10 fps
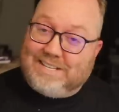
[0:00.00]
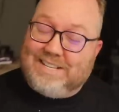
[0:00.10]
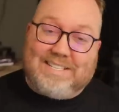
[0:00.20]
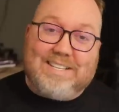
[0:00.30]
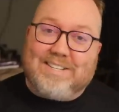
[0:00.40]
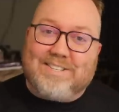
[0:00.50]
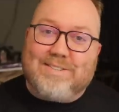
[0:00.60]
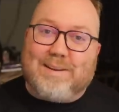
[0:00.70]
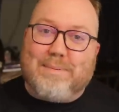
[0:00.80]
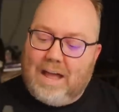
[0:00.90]
it's just such a
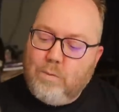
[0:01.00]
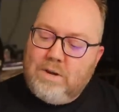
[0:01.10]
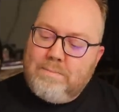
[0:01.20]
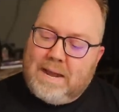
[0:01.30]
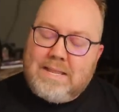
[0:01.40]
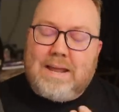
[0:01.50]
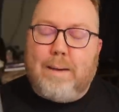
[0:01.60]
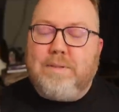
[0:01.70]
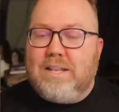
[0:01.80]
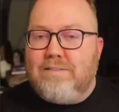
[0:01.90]
trip. I wouldn't mind an
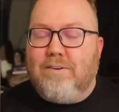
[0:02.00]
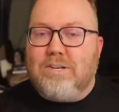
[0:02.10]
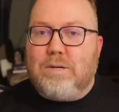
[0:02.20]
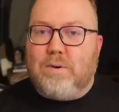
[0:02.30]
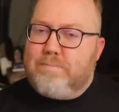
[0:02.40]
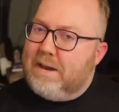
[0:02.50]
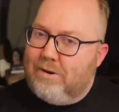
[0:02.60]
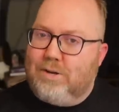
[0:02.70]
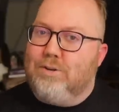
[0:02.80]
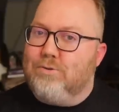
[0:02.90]
updated version with
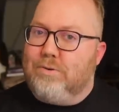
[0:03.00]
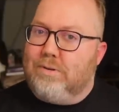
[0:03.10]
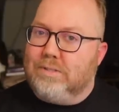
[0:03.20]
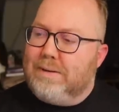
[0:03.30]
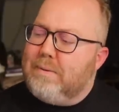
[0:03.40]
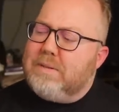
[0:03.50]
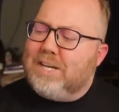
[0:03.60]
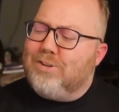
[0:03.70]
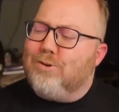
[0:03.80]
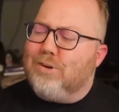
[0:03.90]
better controls. I remember the
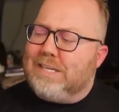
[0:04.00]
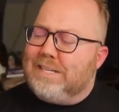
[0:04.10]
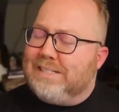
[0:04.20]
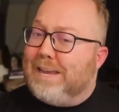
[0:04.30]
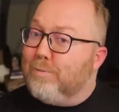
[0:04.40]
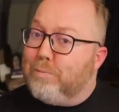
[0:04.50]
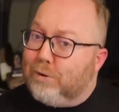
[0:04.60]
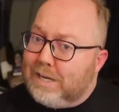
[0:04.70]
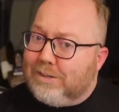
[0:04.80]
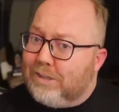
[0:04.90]
controls on this game were
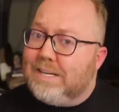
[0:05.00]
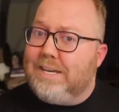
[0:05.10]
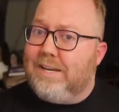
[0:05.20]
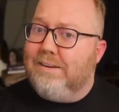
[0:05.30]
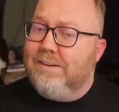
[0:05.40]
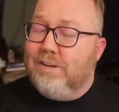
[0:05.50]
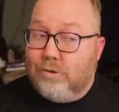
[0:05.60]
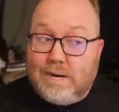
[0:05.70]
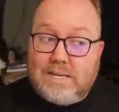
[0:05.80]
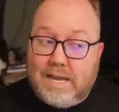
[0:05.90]
pretty clunky.
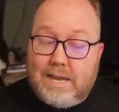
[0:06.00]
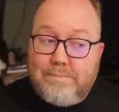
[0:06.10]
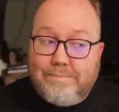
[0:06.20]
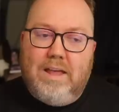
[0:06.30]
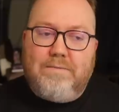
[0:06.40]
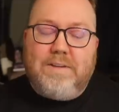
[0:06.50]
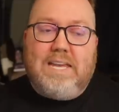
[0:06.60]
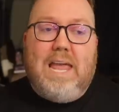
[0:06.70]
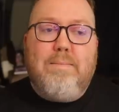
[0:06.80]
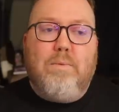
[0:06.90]
Great game. If the
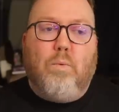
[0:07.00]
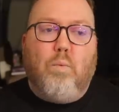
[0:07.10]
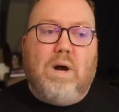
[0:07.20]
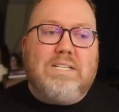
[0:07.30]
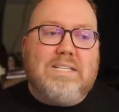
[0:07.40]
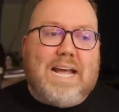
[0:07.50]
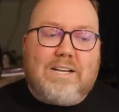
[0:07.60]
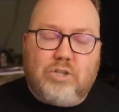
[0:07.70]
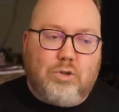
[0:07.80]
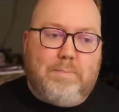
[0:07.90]
game wasn't
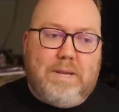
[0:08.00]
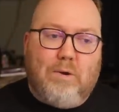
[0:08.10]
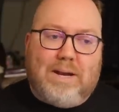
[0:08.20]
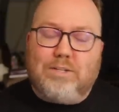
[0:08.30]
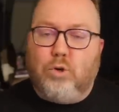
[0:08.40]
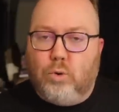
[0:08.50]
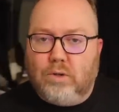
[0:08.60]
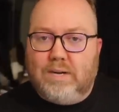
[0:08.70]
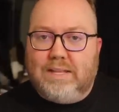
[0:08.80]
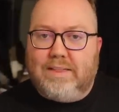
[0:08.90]
as trippy or as cool
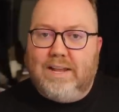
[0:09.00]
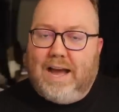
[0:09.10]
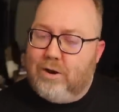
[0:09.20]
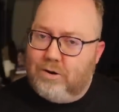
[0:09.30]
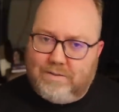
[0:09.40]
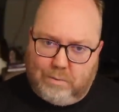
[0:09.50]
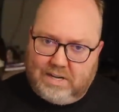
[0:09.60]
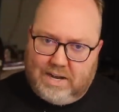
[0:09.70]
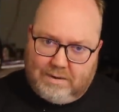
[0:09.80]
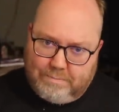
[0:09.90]
or anything, I don't know if I would
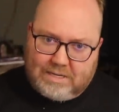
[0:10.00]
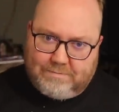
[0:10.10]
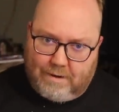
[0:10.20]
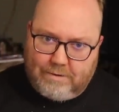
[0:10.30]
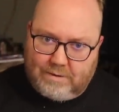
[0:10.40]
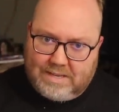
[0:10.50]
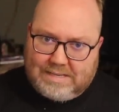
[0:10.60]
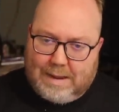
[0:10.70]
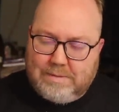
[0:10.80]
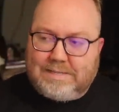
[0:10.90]
have gotten much farther in this
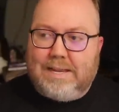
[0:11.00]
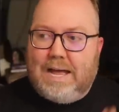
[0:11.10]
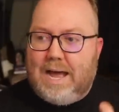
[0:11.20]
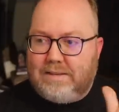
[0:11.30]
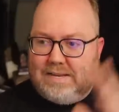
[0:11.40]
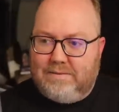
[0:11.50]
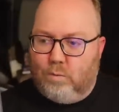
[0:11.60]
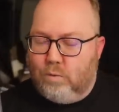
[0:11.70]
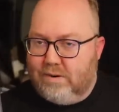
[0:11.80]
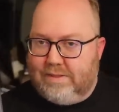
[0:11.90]
game saying, ah, it's not
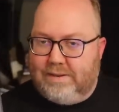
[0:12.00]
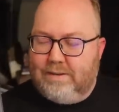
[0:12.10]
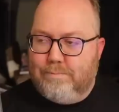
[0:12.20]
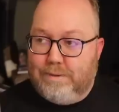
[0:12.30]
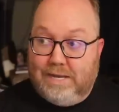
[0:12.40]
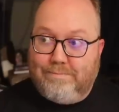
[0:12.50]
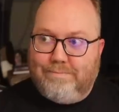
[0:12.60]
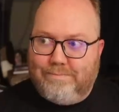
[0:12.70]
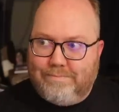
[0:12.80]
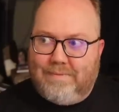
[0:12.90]
even worth it. But
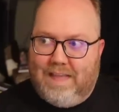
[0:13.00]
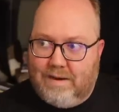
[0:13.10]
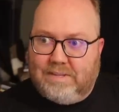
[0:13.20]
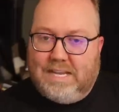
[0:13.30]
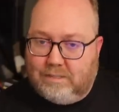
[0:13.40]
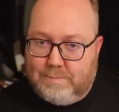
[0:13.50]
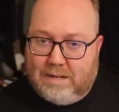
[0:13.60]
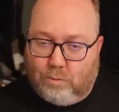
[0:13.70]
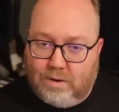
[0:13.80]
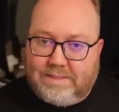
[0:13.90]
everything else made
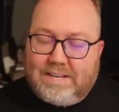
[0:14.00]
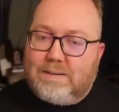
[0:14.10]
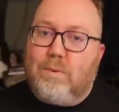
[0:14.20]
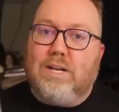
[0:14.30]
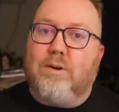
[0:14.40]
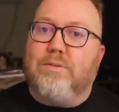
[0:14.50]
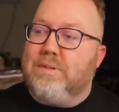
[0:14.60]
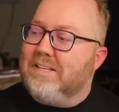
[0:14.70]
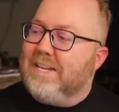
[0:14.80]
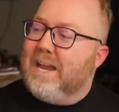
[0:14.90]
it worth it to want to go through
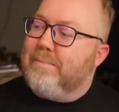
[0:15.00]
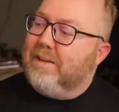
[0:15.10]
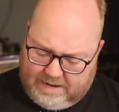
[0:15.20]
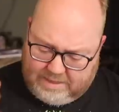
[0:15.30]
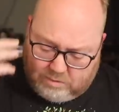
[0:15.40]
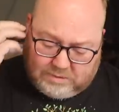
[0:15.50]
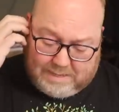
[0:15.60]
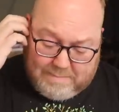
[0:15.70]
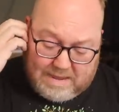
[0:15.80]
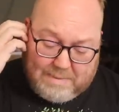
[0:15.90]
this game. And this was
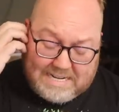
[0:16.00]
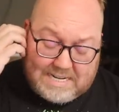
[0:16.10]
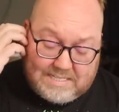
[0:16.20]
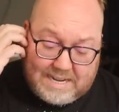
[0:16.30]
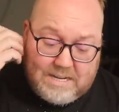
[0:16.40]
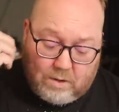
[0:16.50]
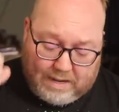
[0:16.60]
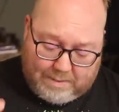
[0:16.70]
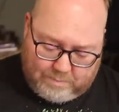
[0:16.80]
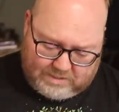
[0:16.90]
a made by Nintendo
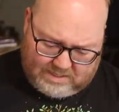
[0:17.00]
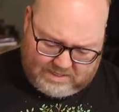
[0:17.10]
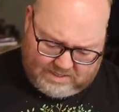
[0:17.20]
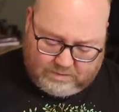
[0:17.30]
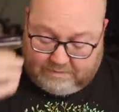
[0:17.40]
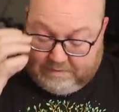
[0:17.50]
game, wasn't it? Well,